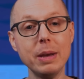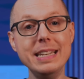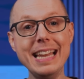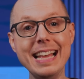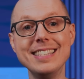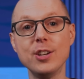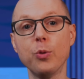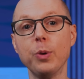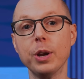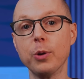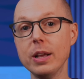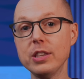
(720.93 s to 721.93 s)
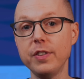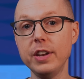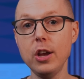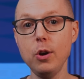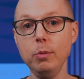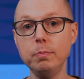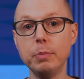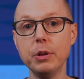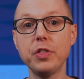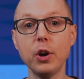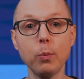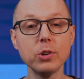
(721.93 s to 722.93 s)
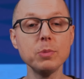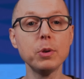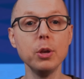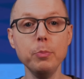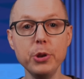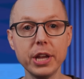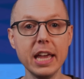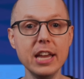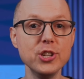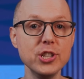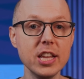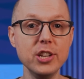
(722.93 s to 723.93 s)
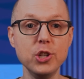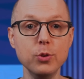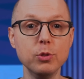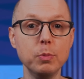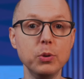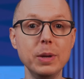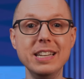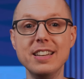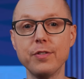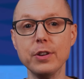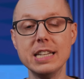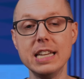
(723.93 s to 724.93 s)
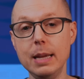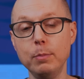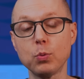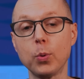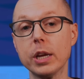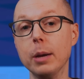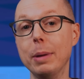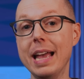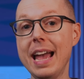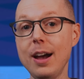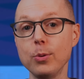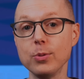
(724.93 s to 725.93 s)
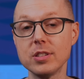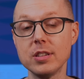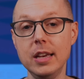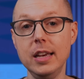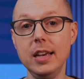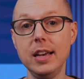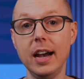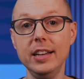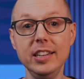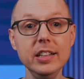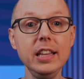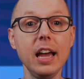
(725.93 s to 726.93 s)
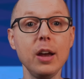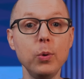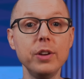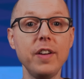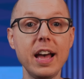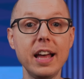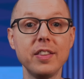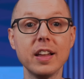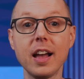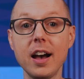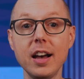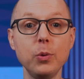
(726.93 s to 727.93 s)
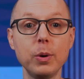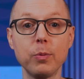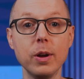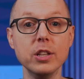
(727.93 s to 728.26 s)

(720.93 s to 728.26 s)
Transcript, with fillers: this in my Net Zero Regrets video, but there were some communication issues between different teams working on my house. Ideally, I would have had the conduit